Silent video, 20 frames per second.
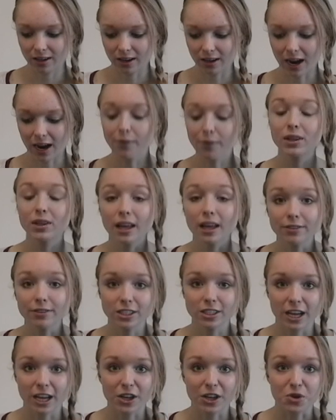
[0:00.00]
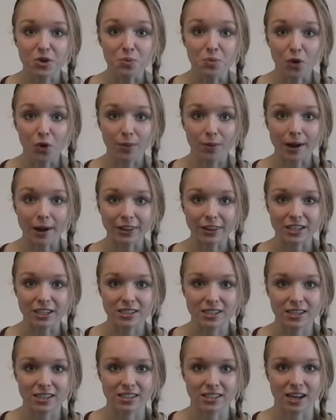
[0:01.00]
I would love to tell you more about
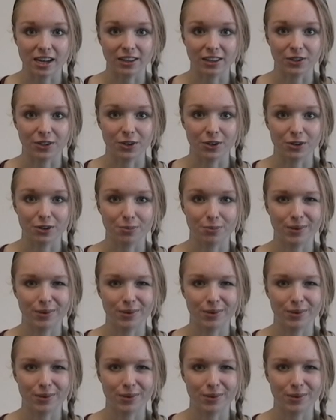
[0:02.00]
these things I learned,